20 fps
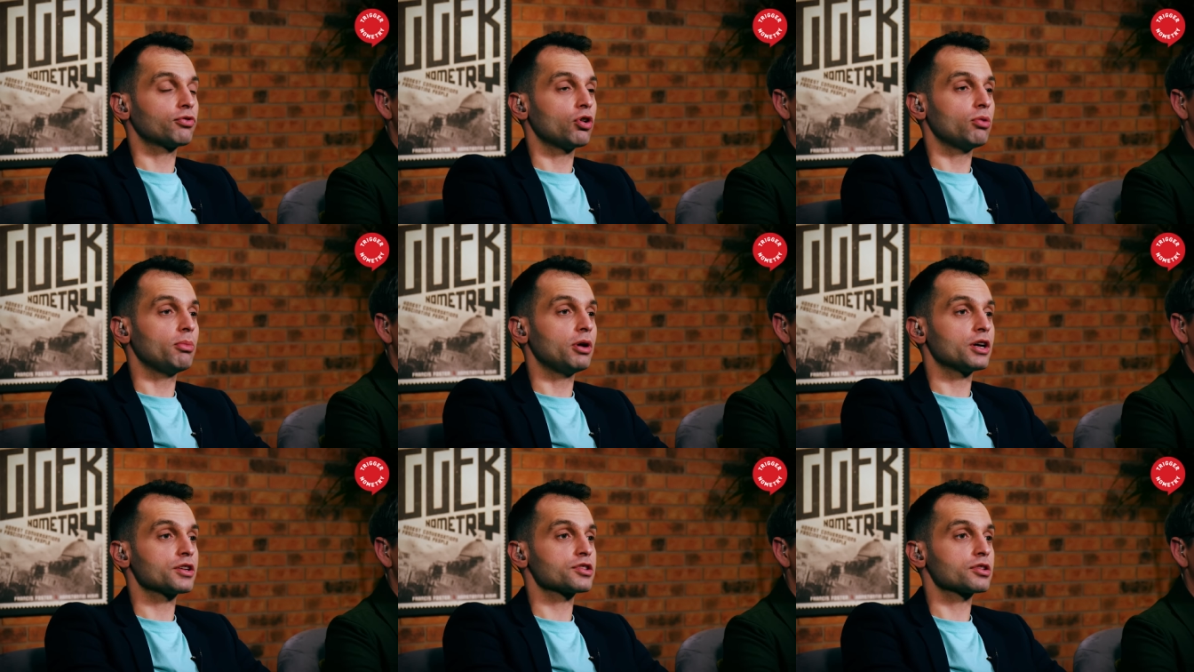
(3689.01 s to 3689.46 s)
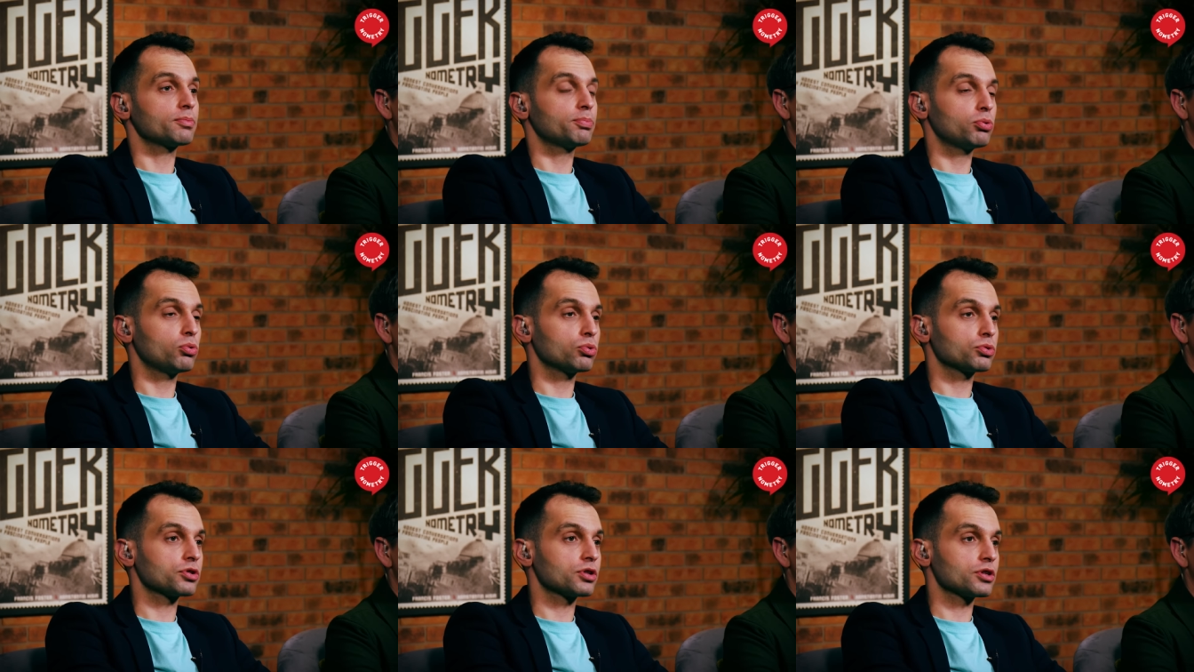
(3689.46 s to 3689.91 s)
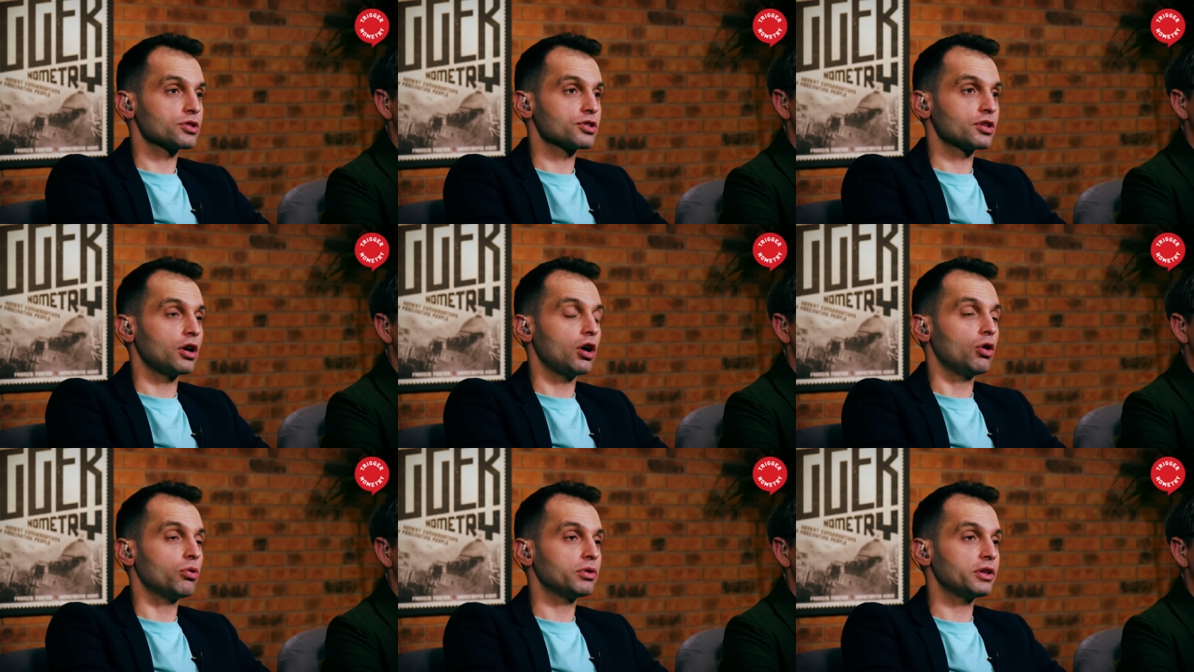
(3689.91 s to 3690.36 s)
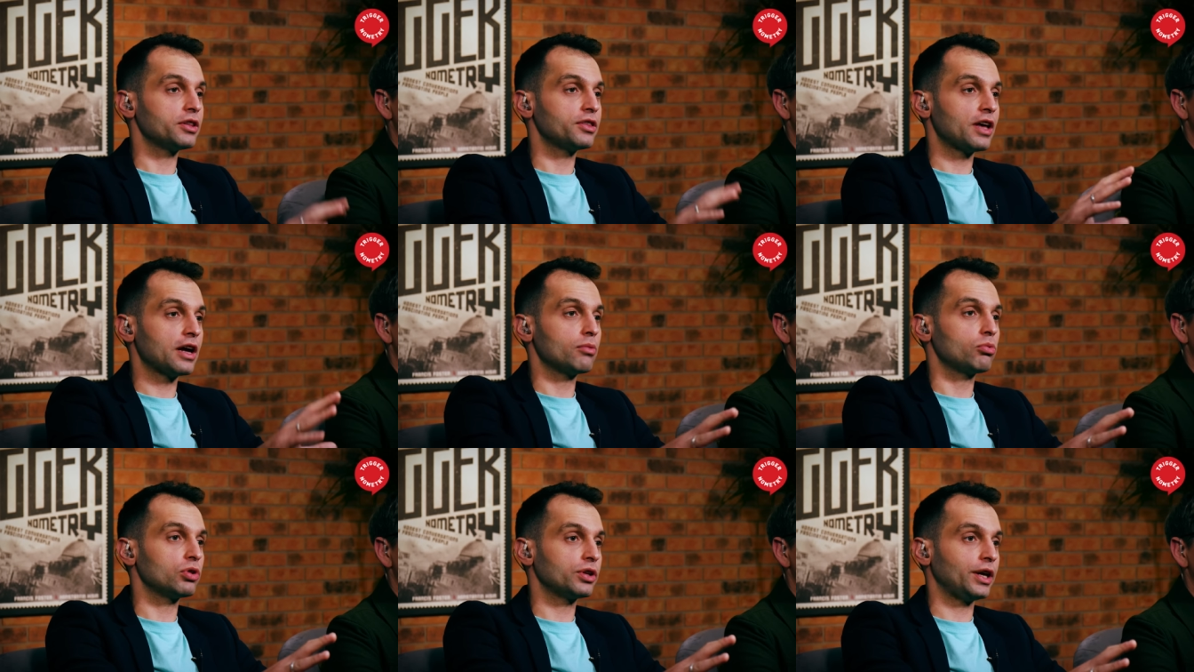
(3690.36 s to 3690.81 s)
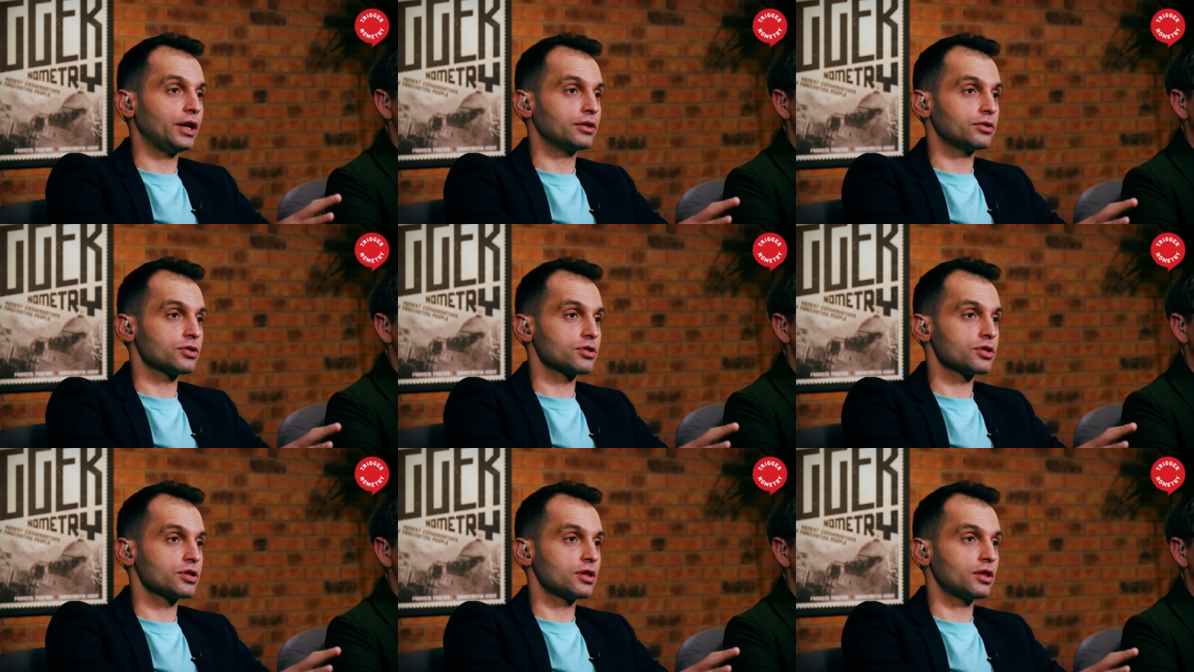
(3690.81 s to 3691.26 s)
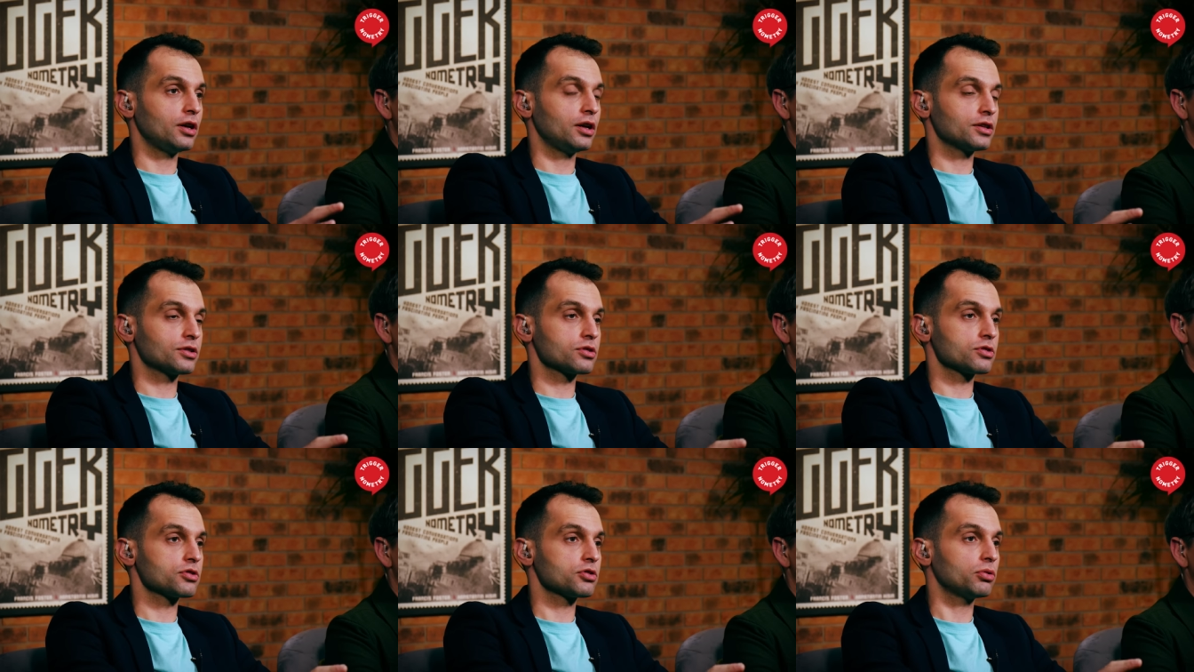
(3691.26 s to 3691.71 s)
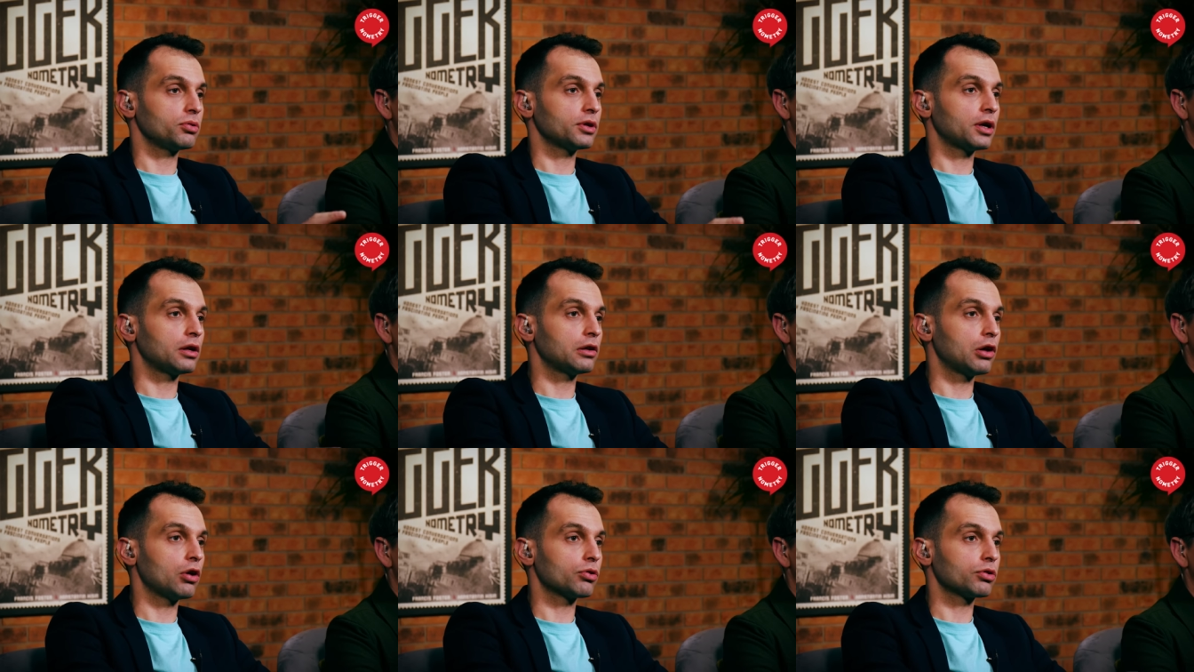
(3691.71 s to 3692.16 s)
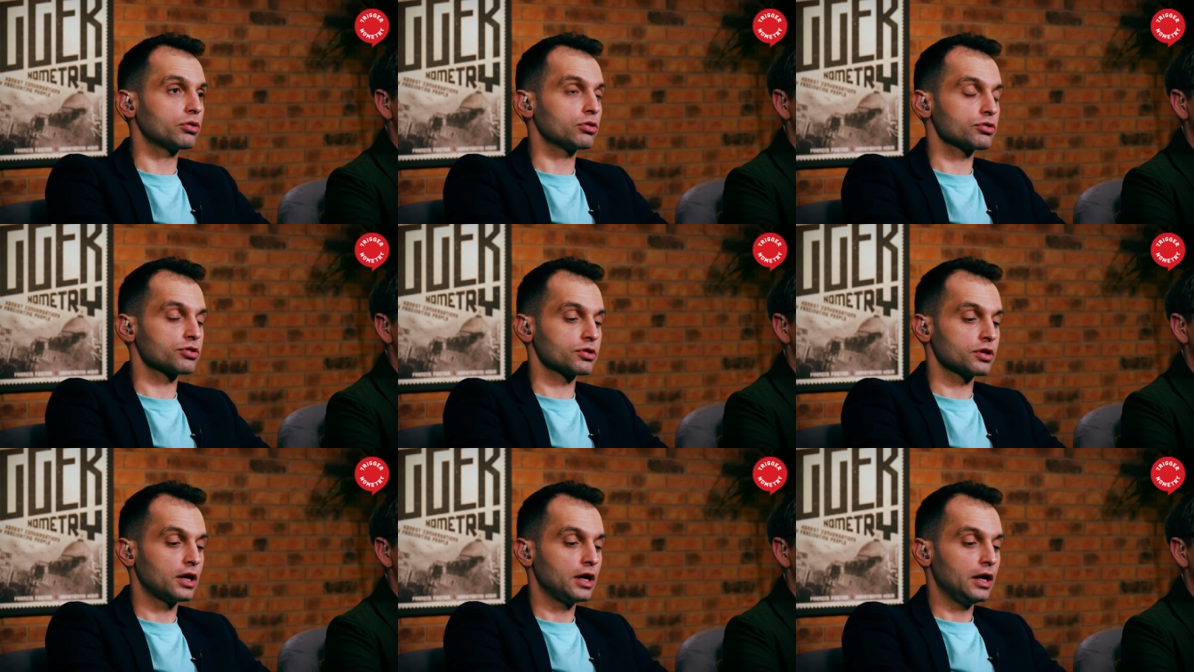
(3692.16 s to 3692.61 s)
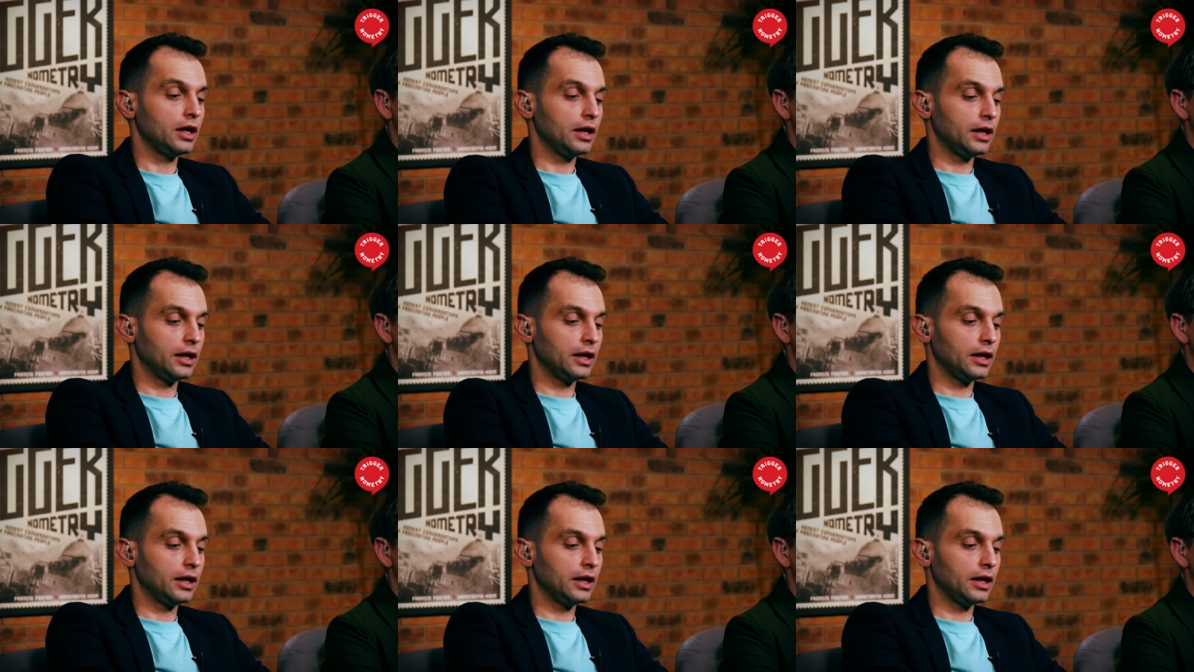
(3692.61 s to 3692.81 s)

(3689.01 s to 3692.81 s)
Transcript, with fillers: from our supporters that only they will get to see the answers to on our locals